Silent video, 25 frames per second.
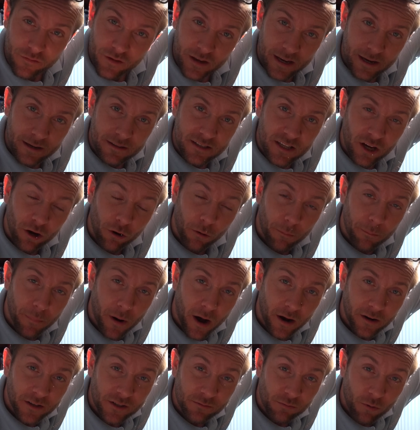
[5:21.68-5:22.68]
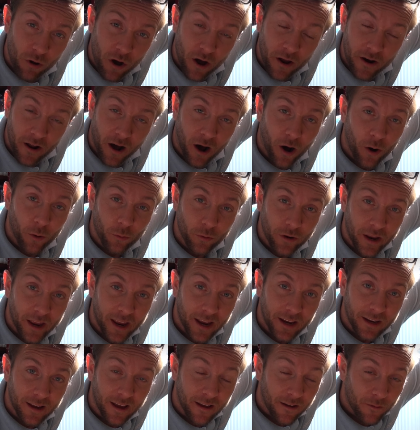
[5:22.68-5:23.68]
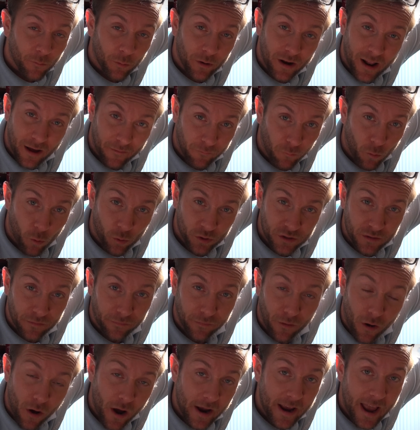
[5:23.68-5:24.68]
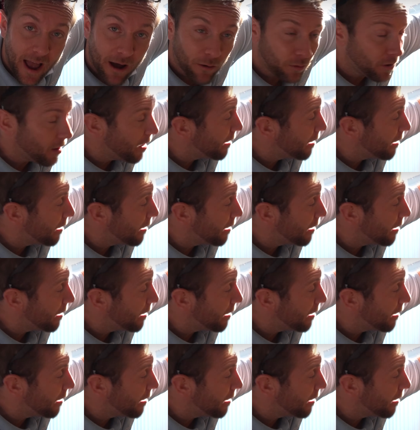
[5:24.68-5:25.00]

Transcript: the tilt bungs weren't holding, we'd have water flying out all